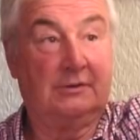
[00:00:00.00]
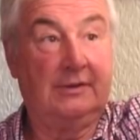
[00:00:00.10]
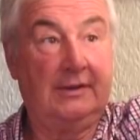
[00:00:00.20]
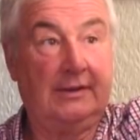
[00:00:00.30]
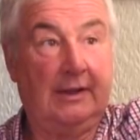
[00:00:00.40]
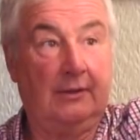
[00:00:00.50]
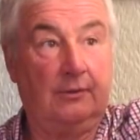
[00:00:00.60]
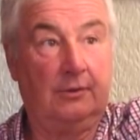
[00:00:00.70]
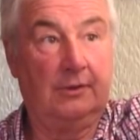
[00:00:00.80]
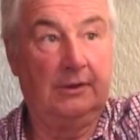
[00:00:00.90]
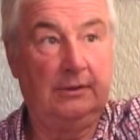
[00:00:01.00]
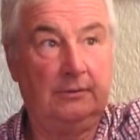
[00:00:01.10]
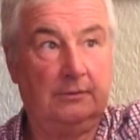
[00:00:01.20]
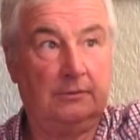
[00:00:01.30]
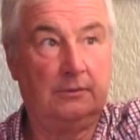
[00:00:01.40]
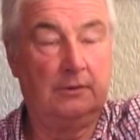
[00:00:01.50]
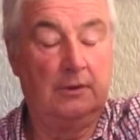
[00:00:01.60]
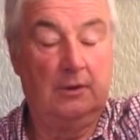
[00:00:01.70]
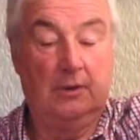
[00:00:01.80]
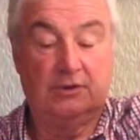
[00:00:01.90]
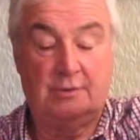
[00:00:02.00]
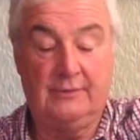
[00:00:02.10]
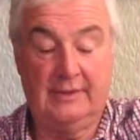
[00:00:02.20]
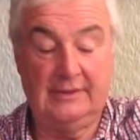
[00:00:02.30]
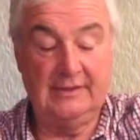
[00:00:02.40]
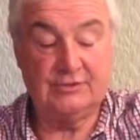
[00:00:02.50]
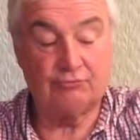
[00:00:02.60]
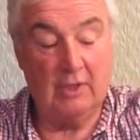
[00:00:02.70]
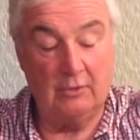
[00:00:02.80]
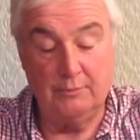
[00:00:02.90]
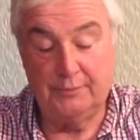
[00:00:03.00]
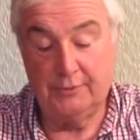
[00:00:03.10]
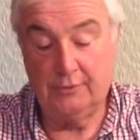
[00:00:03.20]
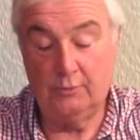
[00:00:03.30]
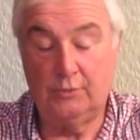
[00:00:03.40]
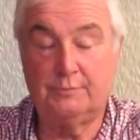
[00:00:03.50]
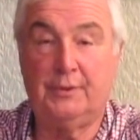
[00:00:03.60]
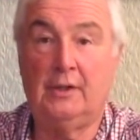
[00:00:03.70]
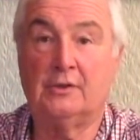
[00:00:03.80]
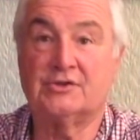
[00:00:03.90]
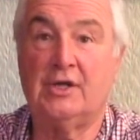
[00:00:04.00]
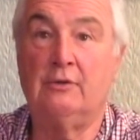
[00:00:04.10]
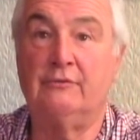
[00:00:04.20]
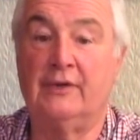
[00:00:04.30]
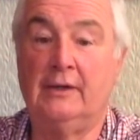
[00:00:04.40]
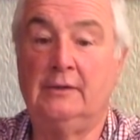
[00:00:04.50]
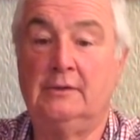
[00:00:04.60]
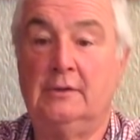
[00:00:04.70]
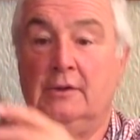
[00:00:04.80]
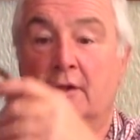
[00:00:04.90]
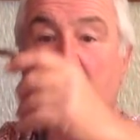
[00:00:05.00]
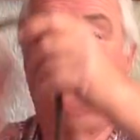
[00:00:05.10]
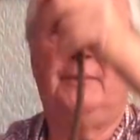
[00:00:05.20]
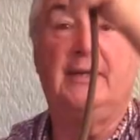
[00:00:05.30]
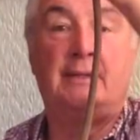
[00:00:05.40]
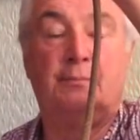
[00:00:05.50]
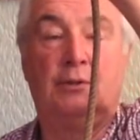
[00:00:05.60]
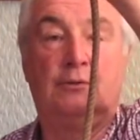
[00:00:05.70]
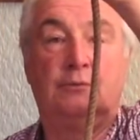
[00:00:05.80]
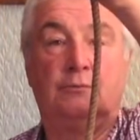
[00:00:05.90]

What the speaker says: so there you go, yeah. So then this rope would pass over a beam.